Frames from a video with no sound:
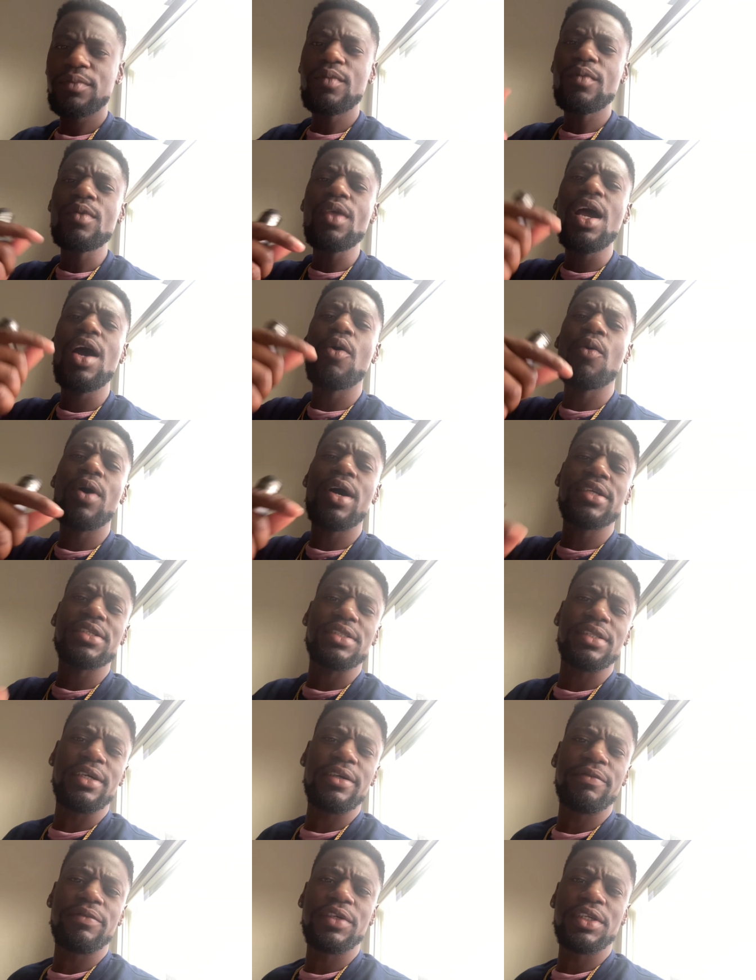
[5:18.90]
watch
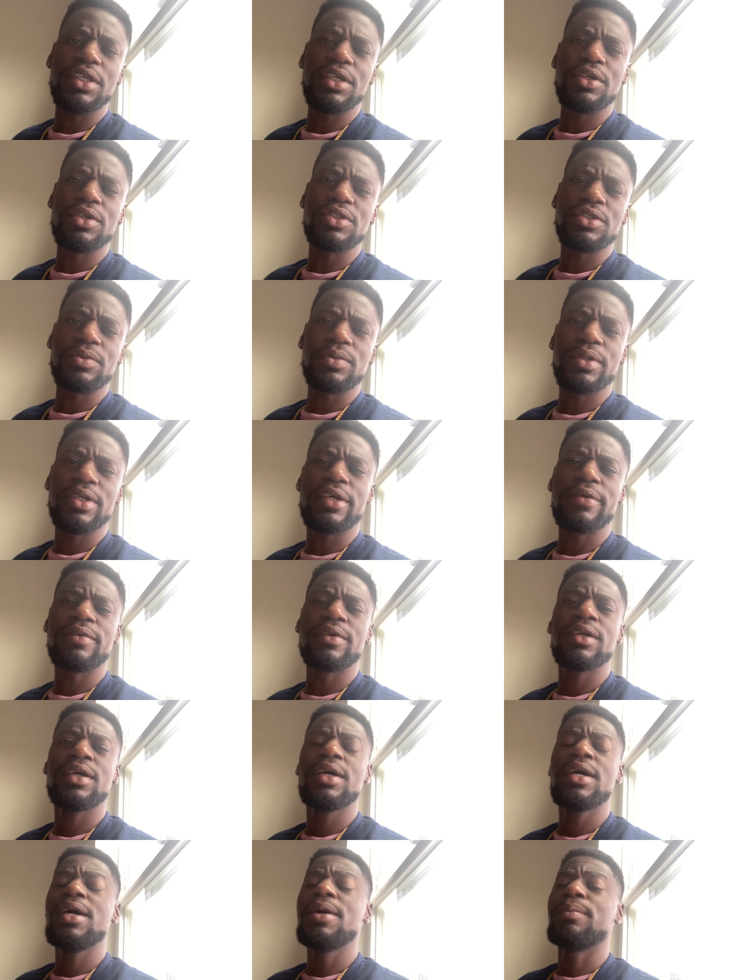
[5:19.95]
their videos or whatever.
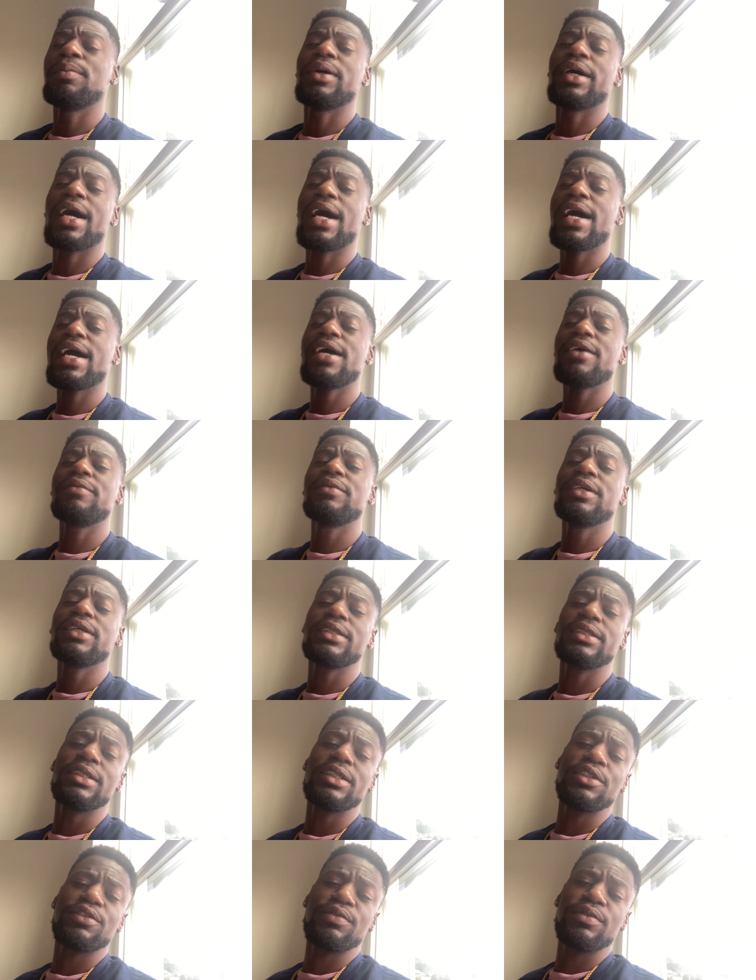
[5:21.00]
But I have nothing
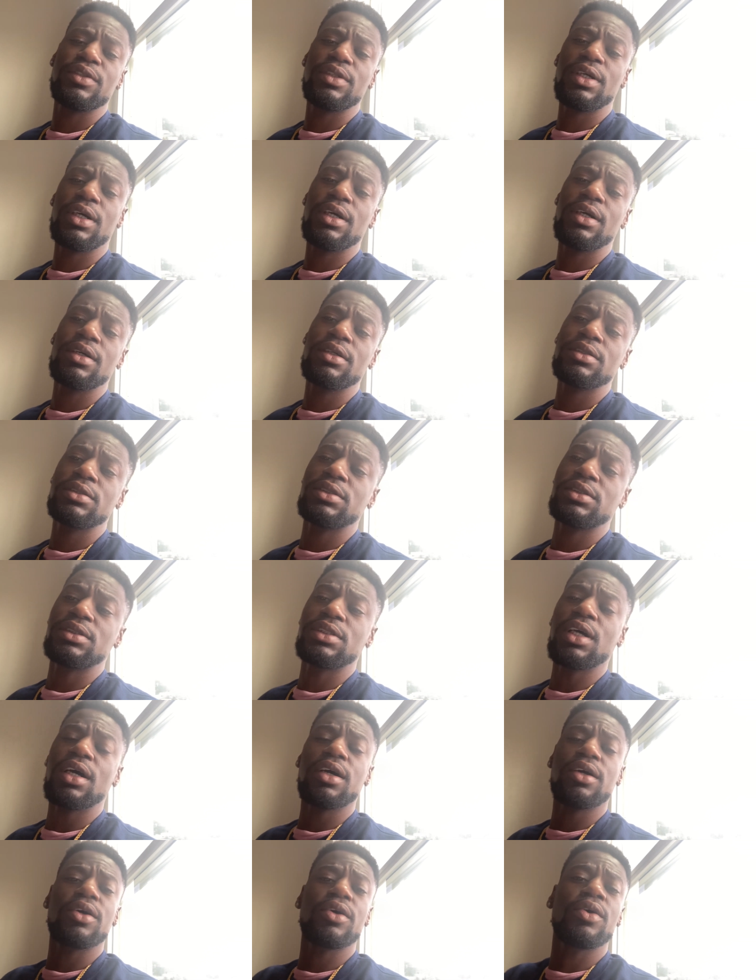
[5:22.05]
else for y'all.
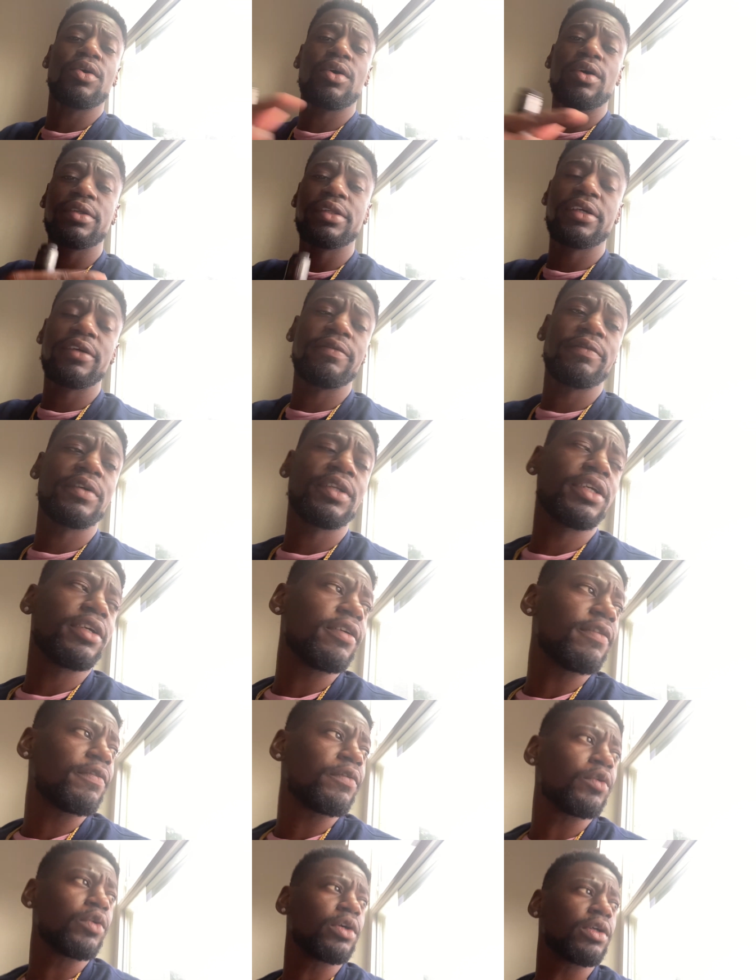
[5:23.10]
Y'all can go on their video
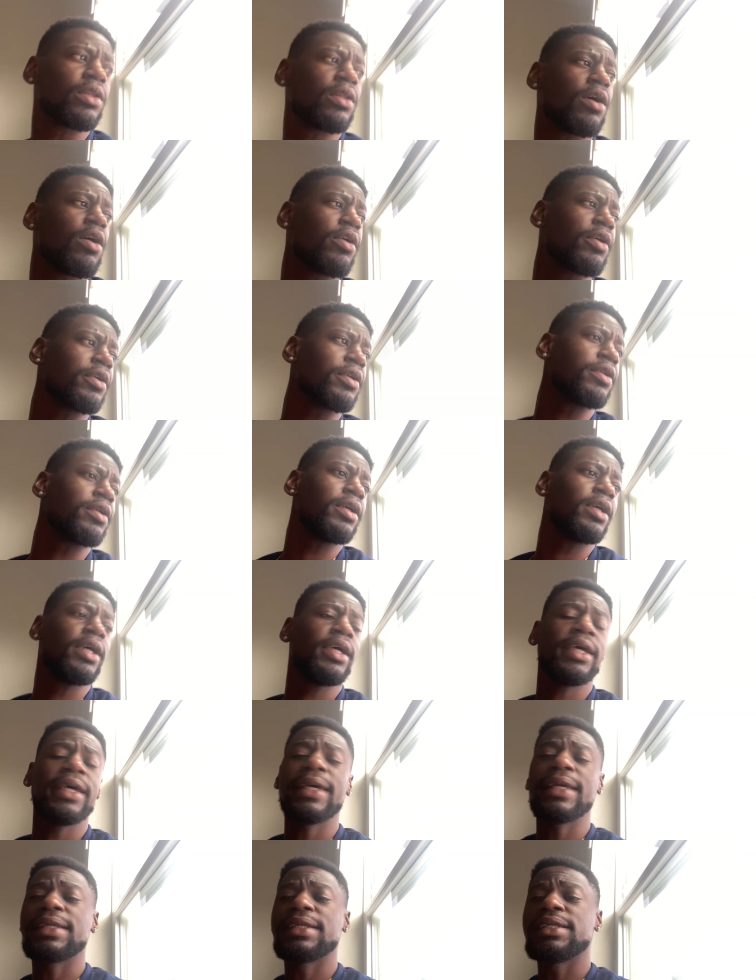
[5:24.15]
for a longer
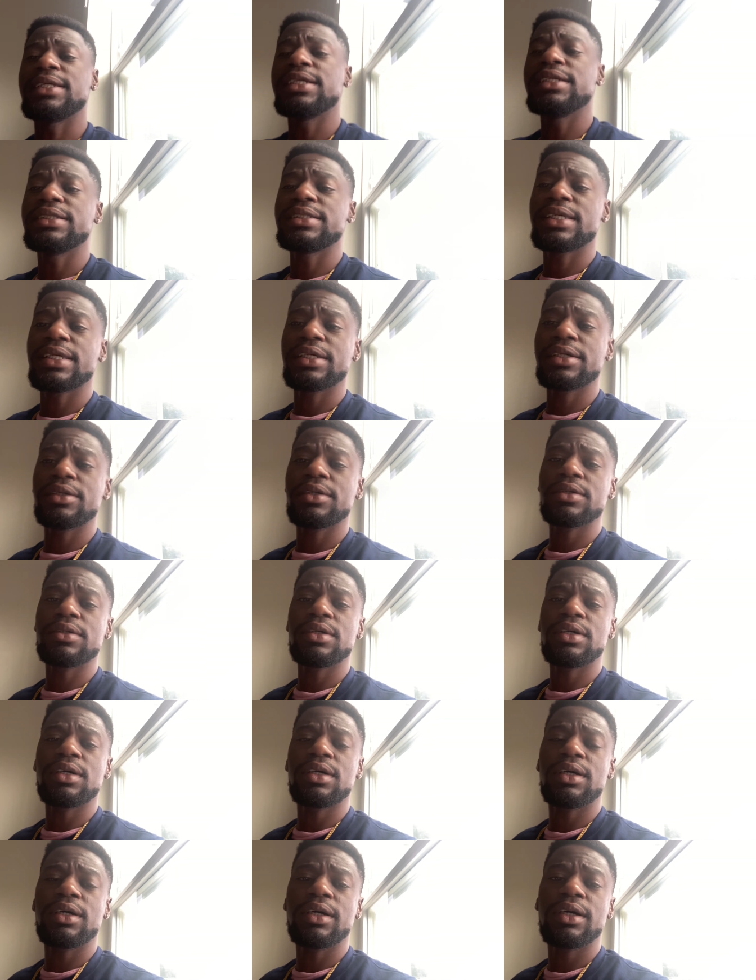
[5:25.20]
and detailed
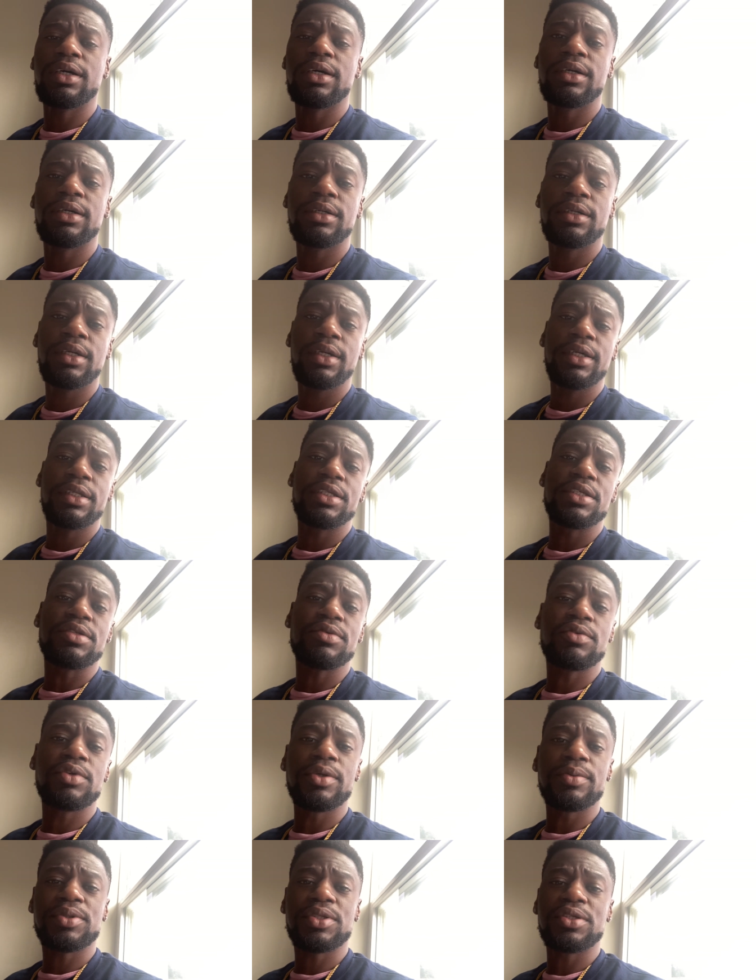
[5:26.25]

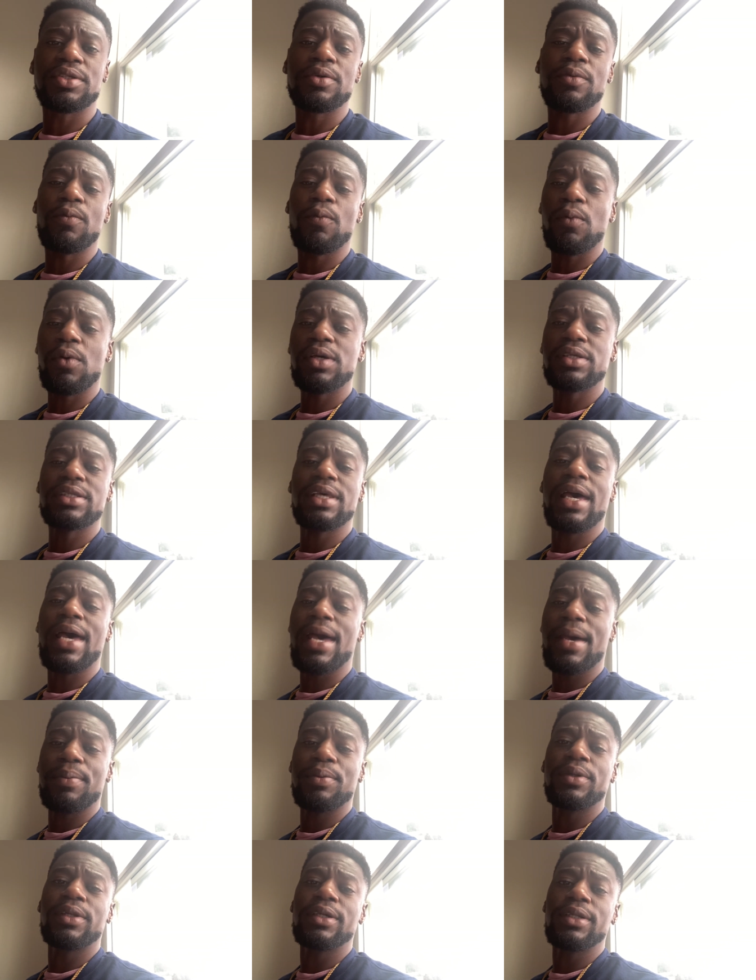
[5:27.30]
description of what's
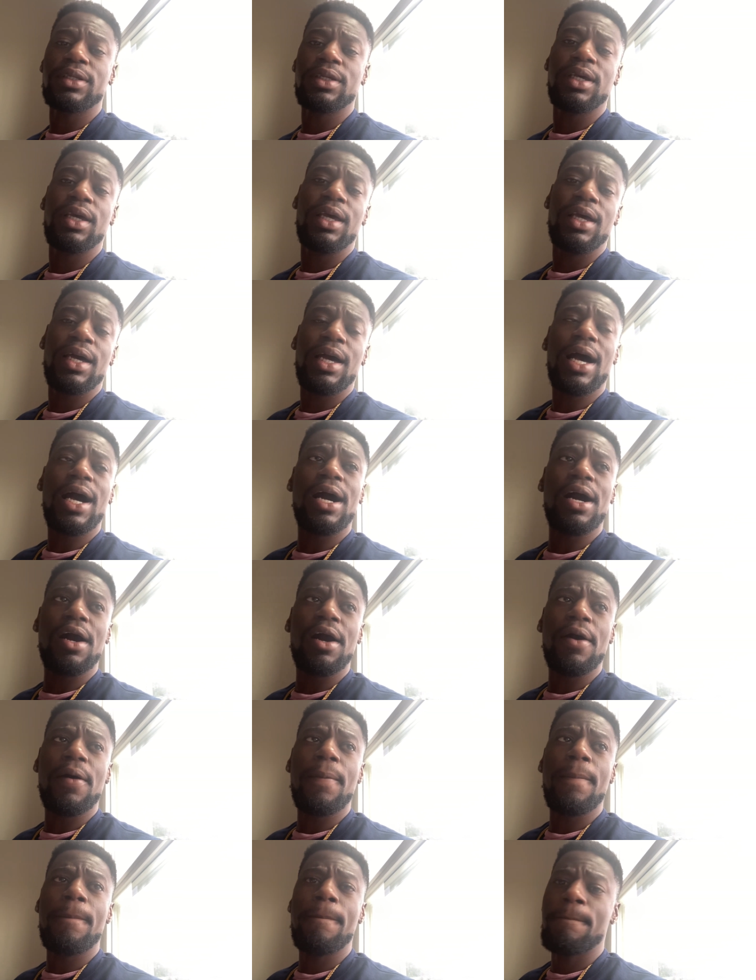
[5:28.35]
happening.
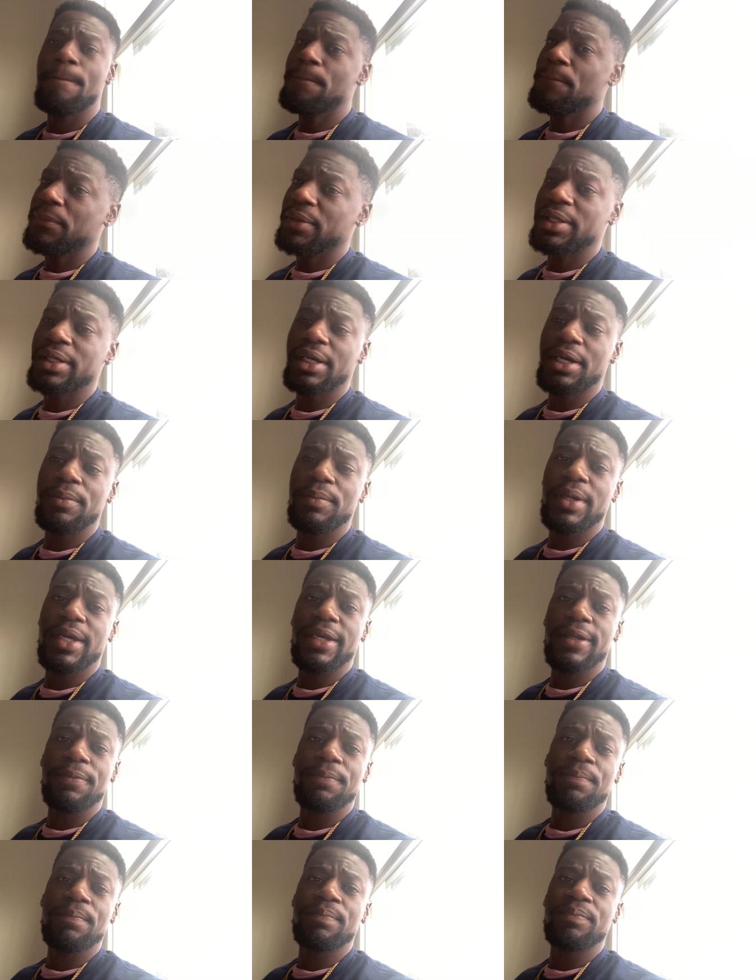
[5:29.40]
Yeah,
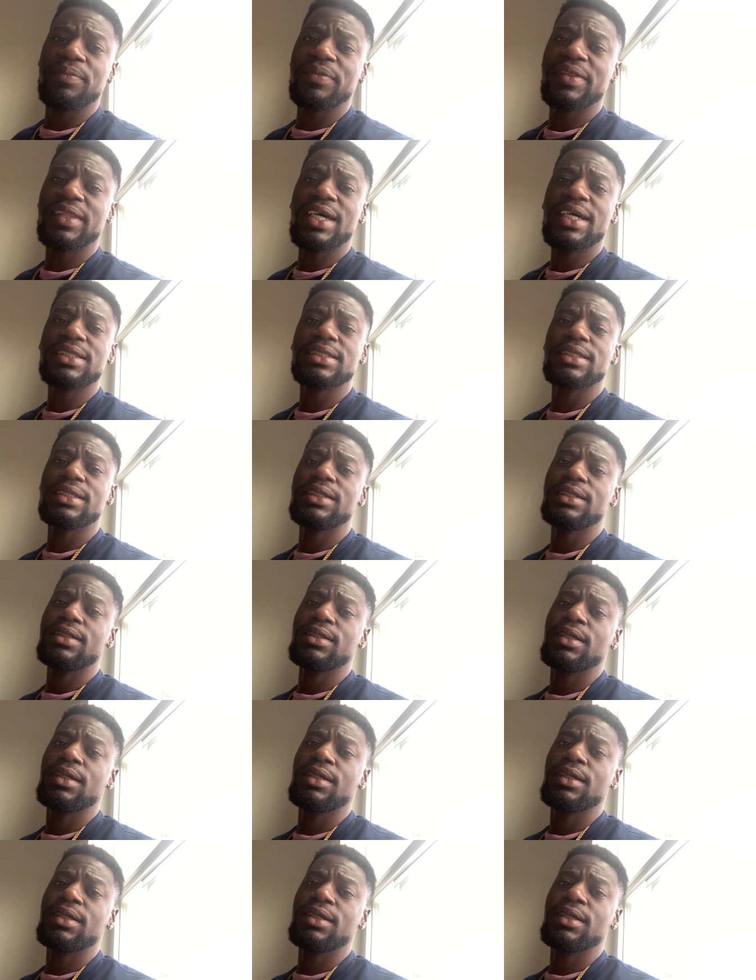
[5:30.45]
man. That's it.